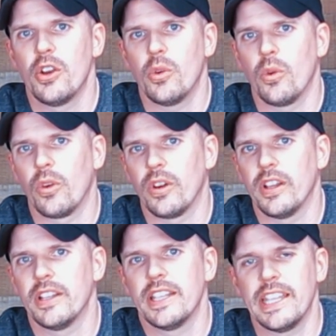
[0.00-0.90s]

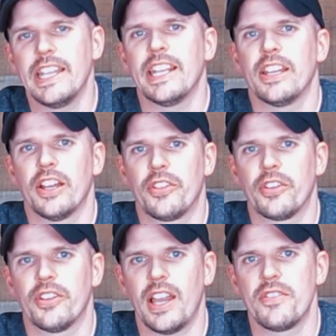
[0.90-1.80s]
or any
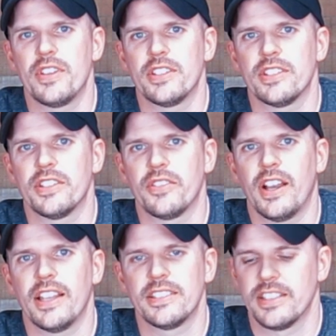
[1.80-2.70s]
other night vision
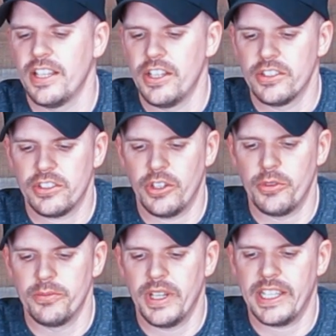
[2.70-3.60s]
device.
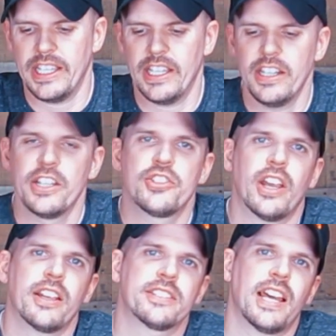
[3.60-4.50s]
So again,
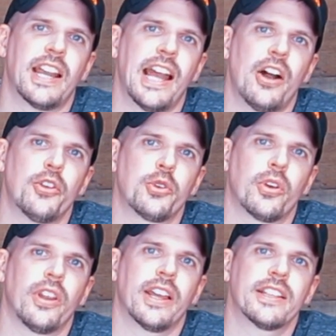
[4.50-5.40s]
check us out at
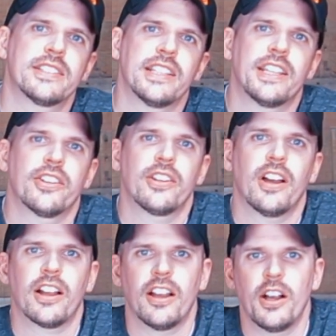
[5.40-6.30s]

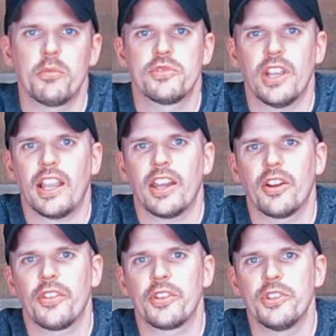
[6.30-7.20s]
outdoorlegacygear.com. Check out
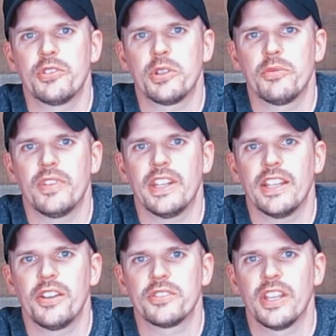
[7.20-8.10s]
our other YouTube
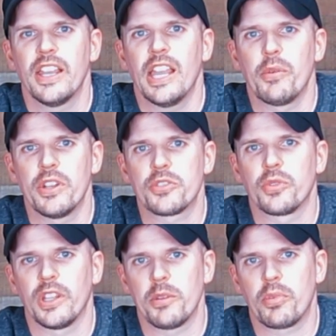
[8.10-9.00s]
videos, and we just
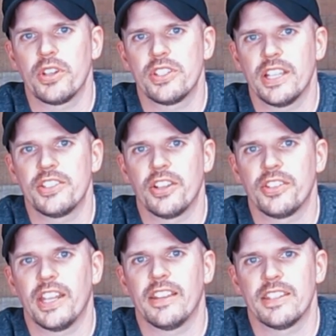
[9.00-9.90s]
really appreciate y'all
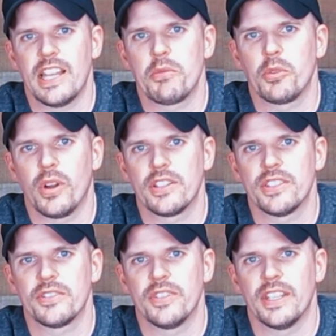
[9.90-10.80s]
taking the time to watch
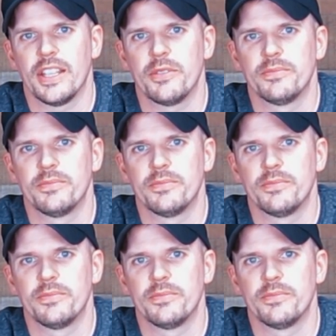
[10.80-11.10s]
this video.